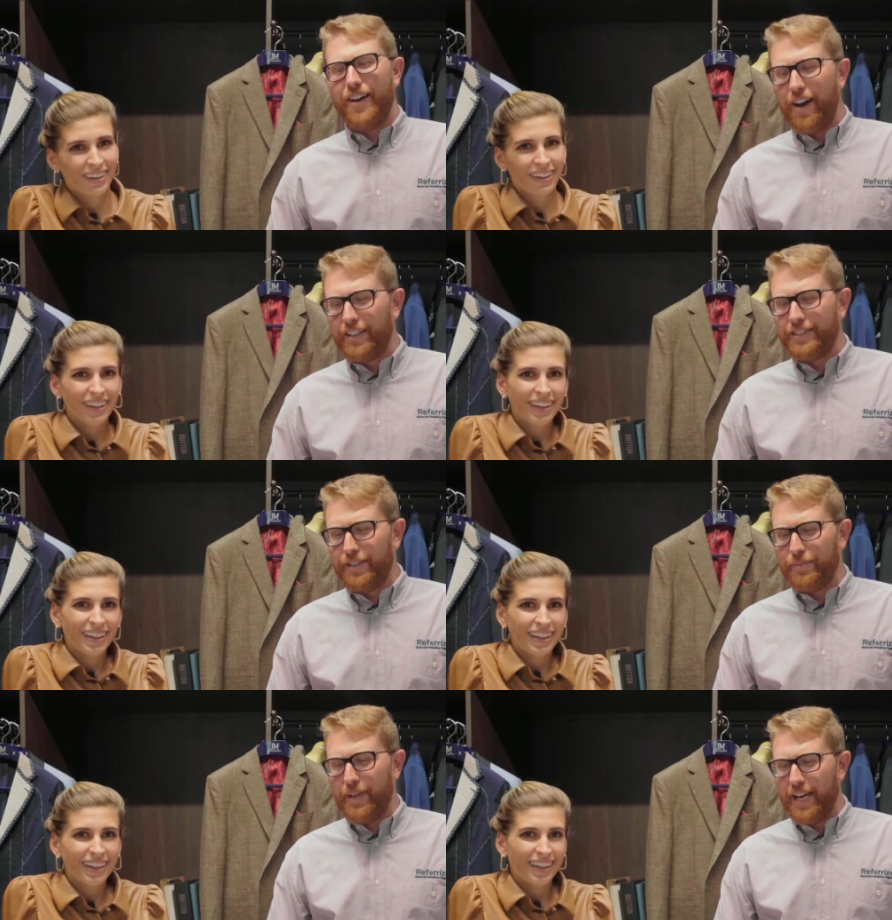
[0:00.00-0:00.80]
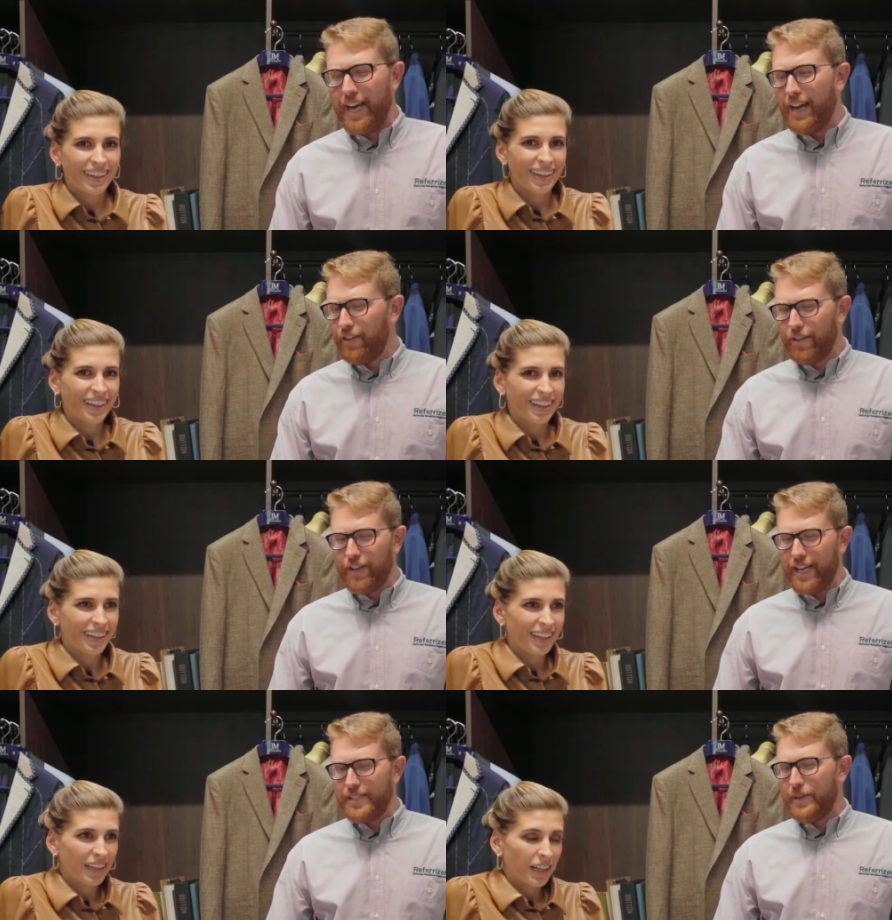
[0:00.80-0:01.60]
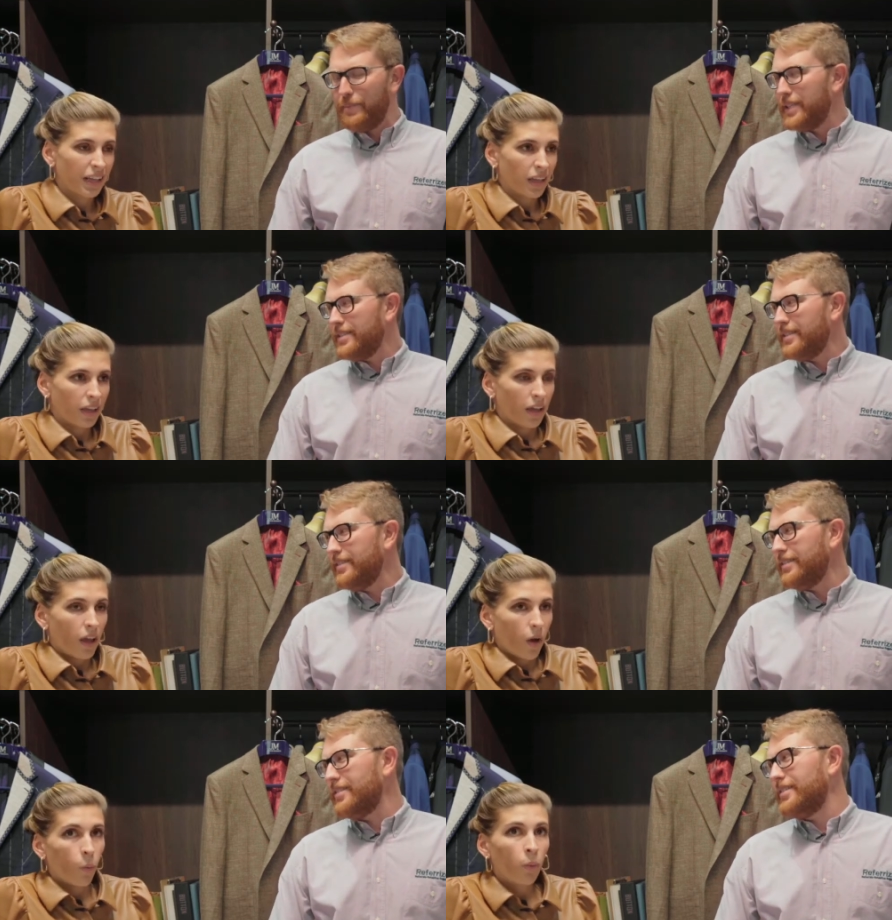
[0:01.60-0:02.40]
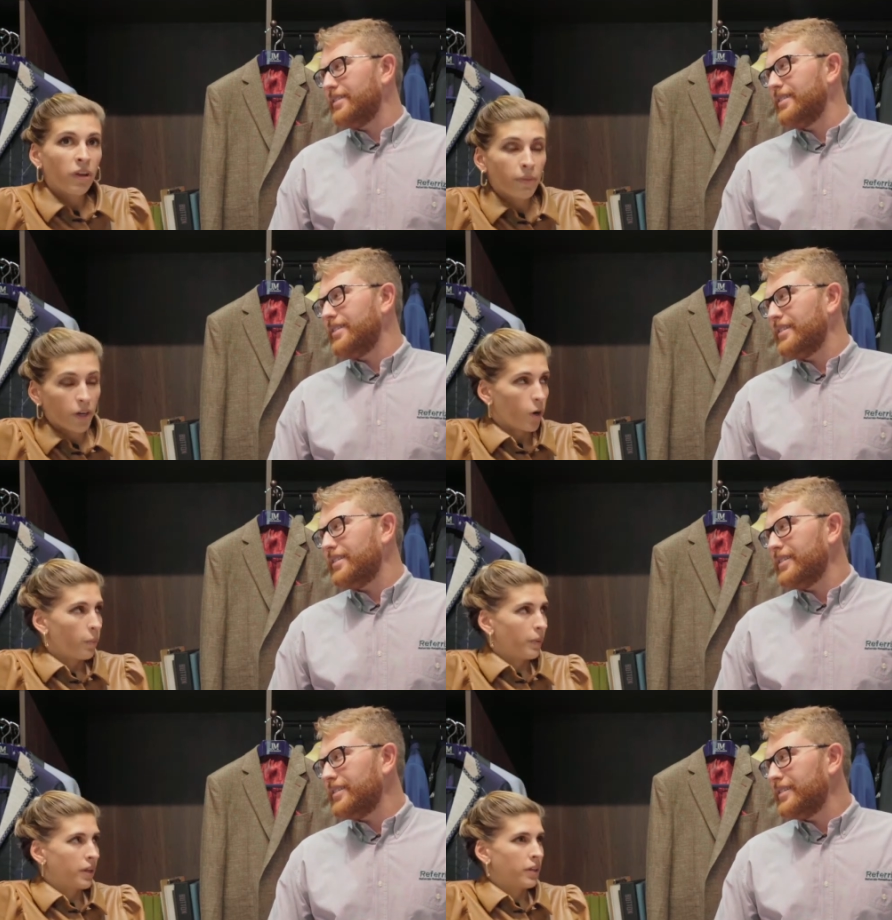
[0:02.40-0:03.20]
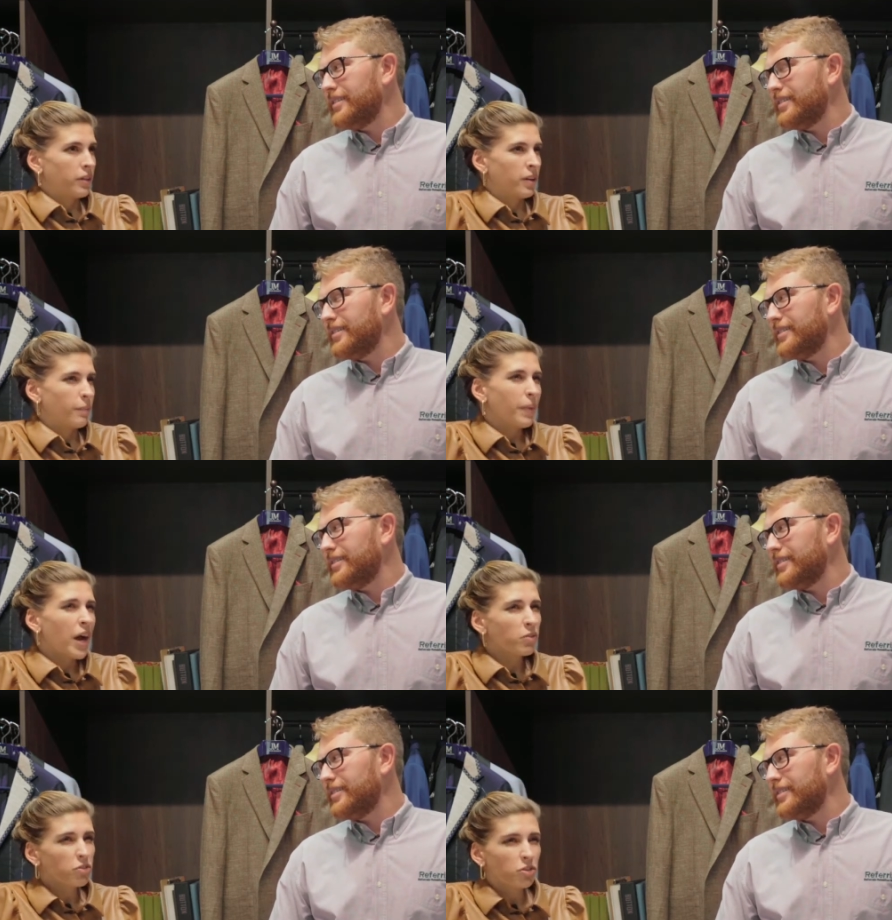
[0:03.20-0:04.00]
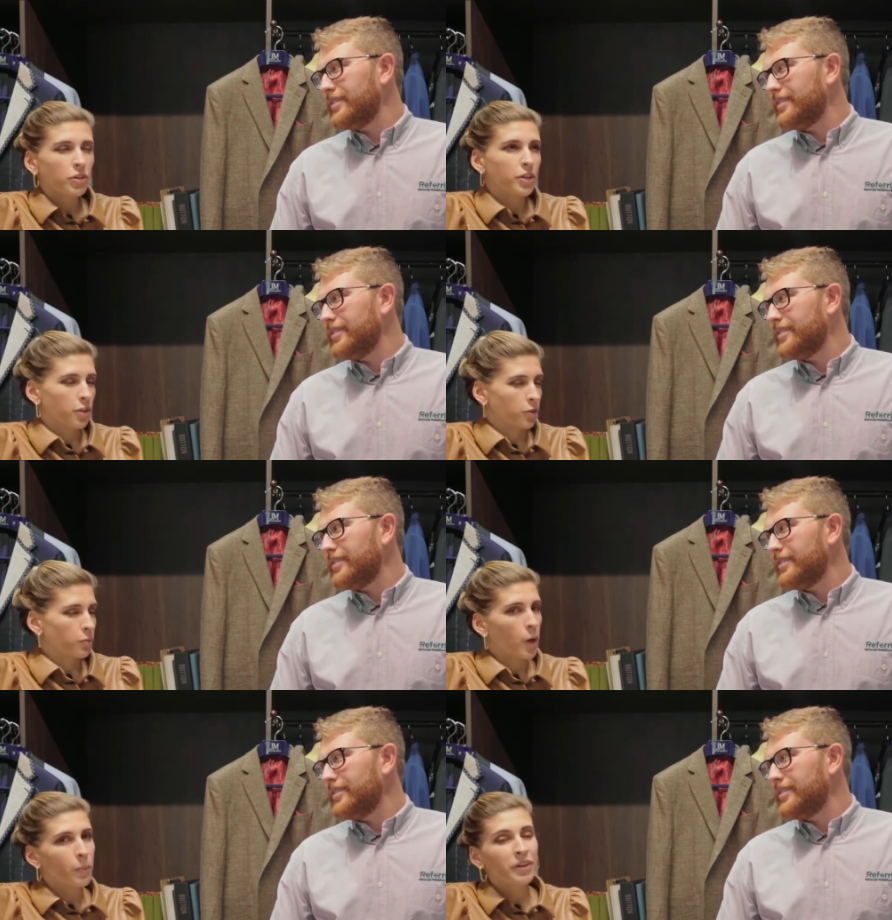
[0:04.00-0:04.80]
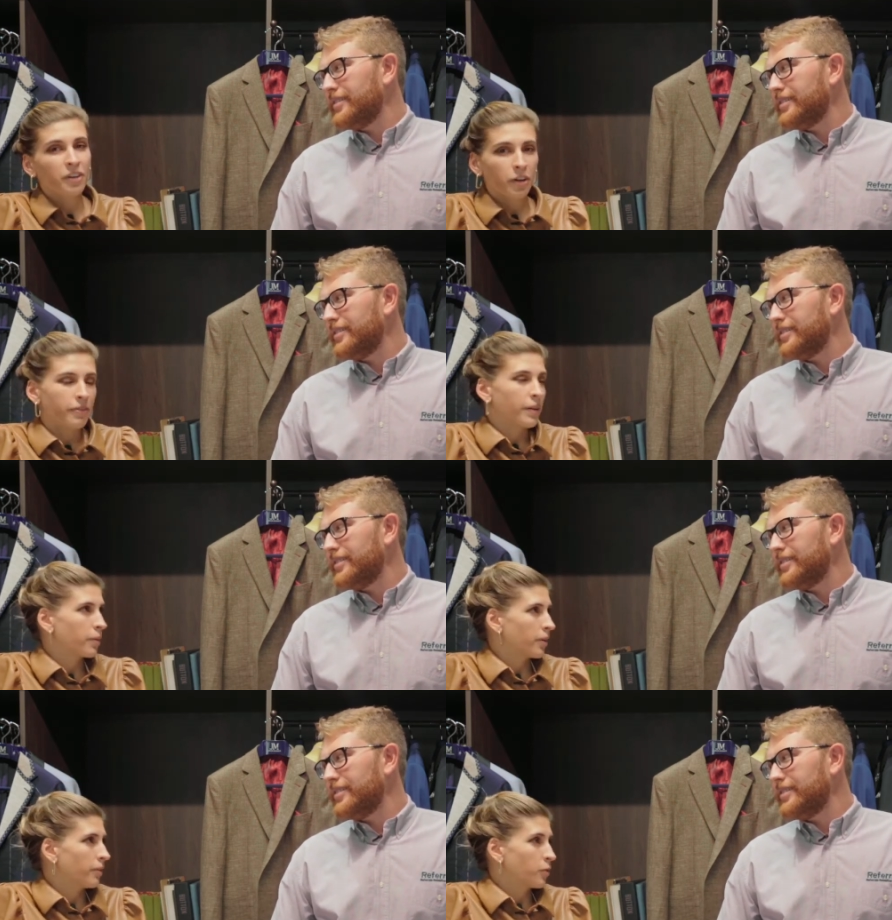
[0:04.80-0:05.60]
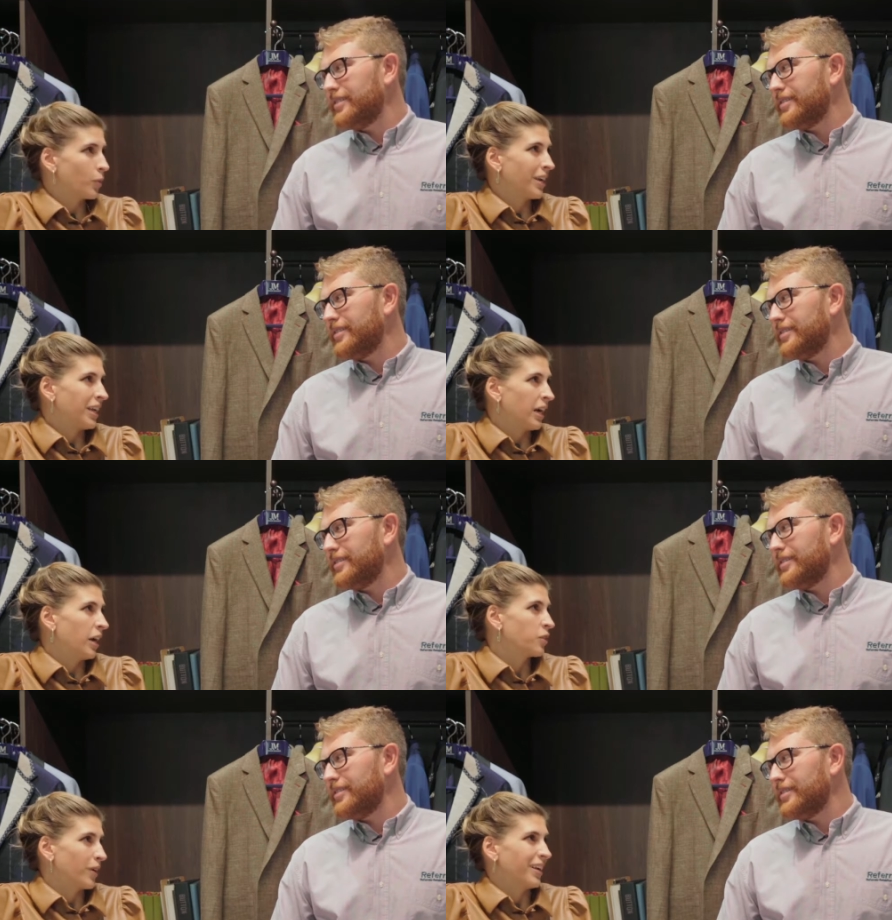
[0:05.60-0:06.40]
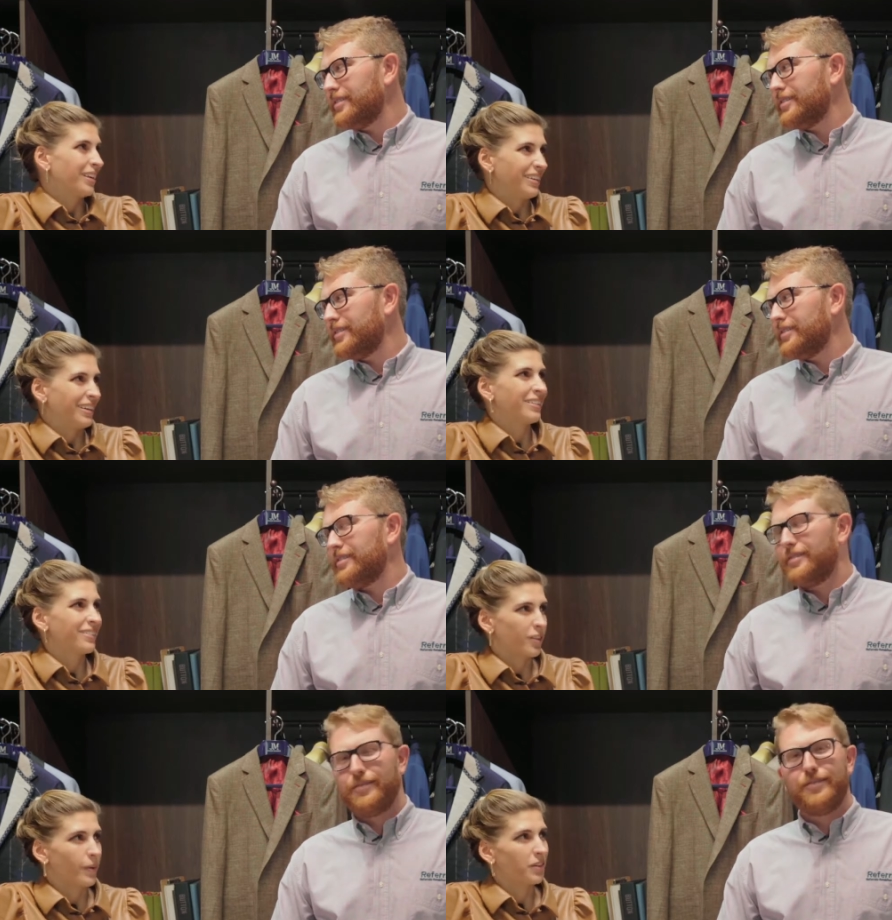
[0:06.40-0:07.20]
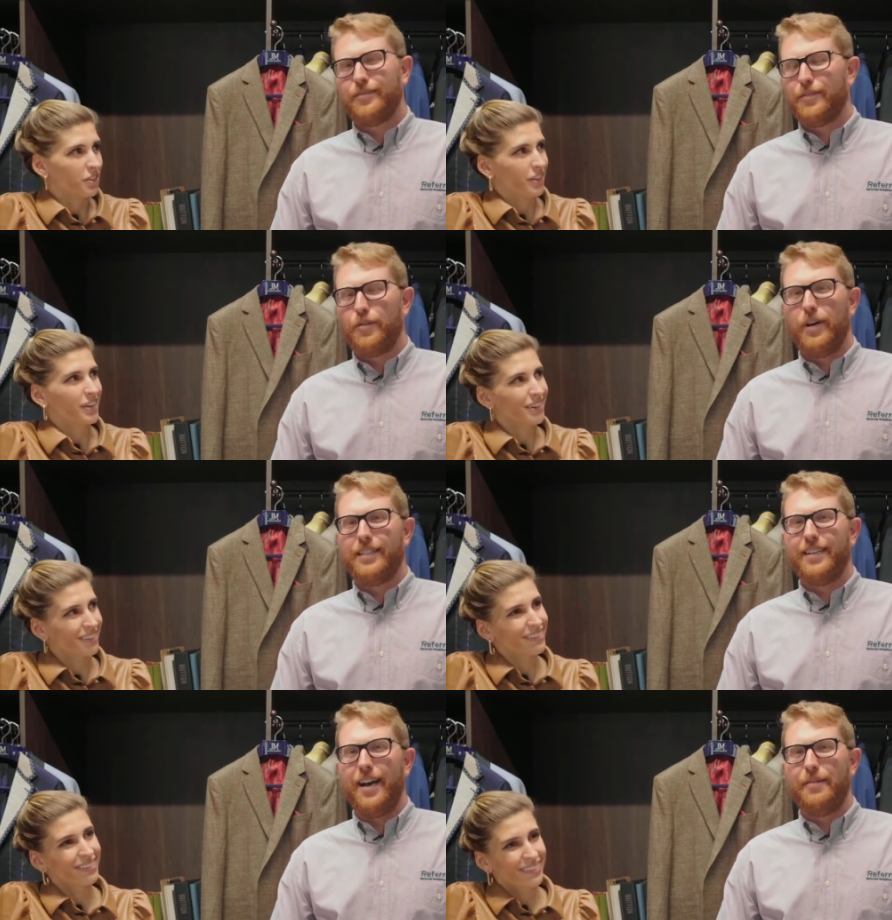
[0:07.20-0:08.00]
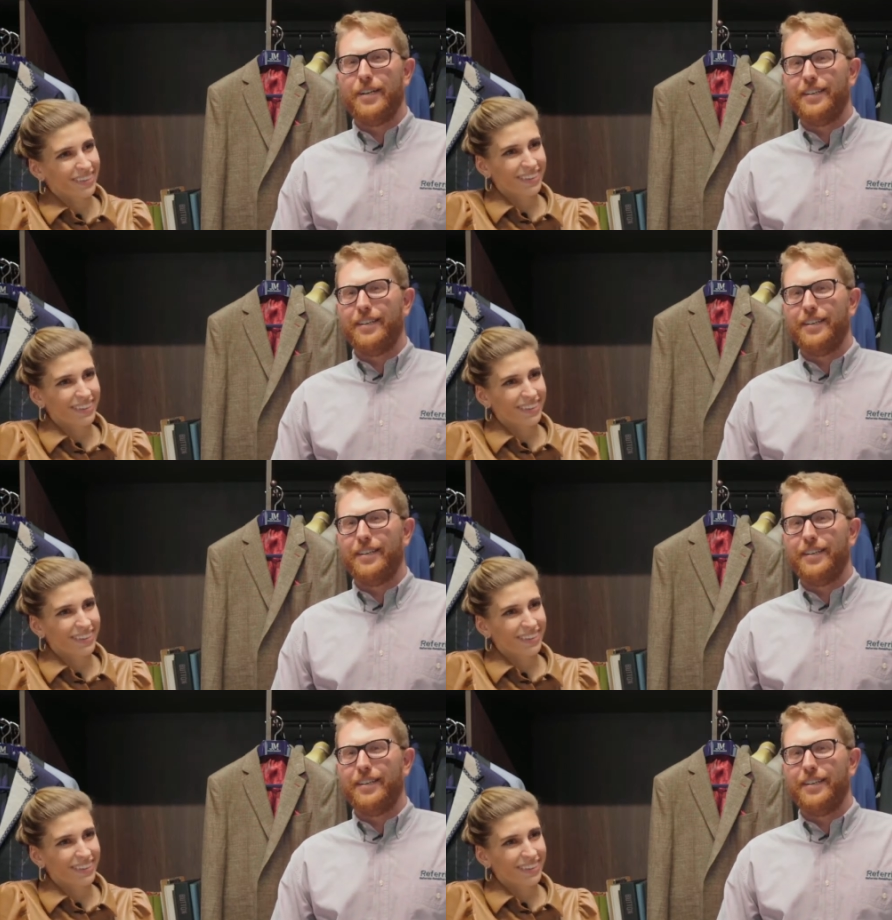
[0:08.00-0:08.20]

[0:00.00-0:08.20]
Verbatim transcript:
Speaker 1: Awesome. And how long you guys been in business?
Speaker 2: We've been open about two years. We opened November of 20, uh, 2019, so about two years. Quite timing.